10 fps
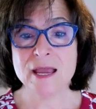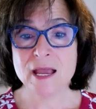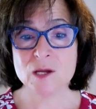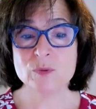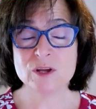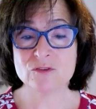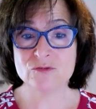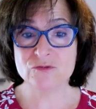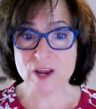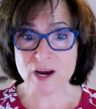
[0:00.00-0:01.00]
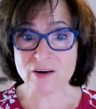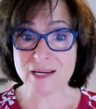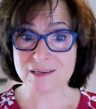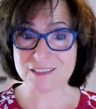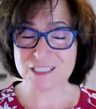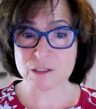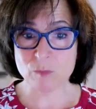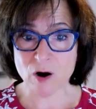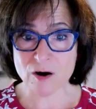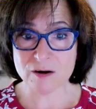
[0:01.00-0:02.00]
had been very
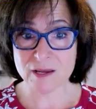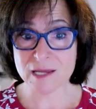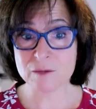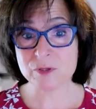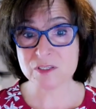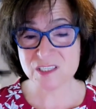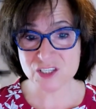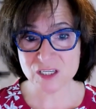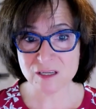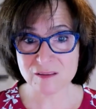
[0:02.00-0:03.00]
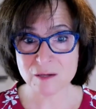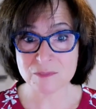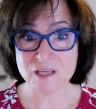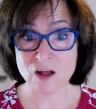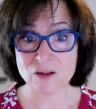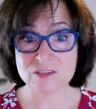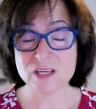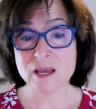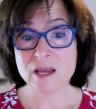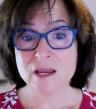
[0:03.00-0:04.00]
smart in positioning themselves